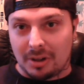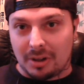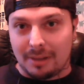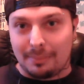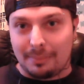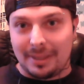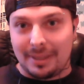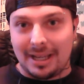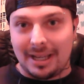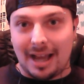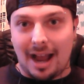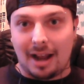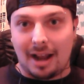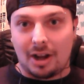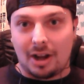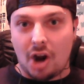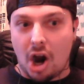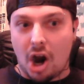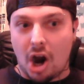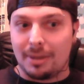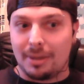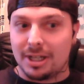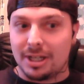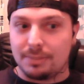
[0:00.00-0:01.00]
can be hot
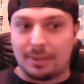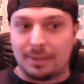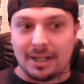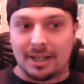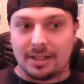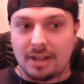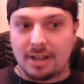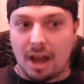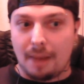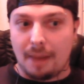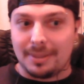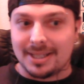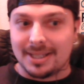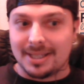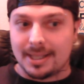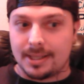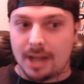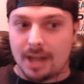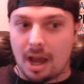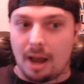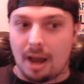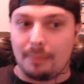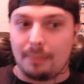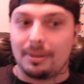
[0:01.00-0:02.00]
garbage, but a dub is a
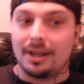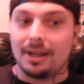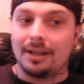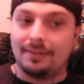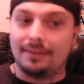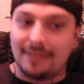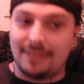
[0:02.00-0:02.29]
dub.